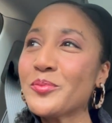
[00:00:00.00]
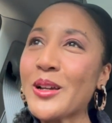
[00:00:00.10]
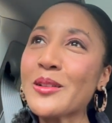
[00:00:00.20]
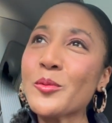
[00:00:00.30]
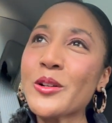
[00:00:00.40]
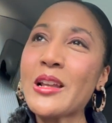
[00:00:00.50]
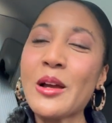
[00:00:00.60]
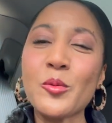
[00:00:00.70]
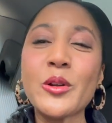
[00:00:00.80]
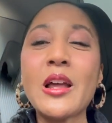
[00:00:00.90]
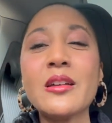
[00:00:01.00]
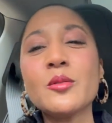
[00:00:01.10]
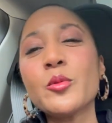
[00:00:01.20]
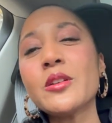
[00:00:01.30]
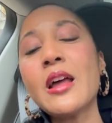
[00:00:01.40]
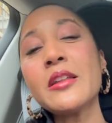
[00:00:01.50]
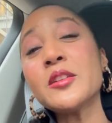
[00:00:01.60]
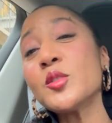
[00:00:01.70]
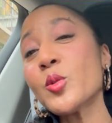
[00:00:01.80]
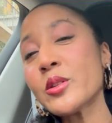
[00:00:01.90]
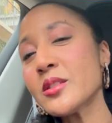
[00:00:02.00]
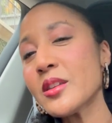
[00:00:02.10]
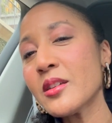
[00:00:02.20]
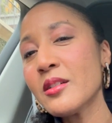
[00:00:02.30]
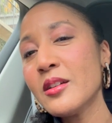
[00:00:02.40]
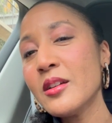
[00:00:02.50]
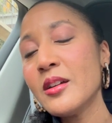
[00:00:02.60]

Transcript: But we're not endorsing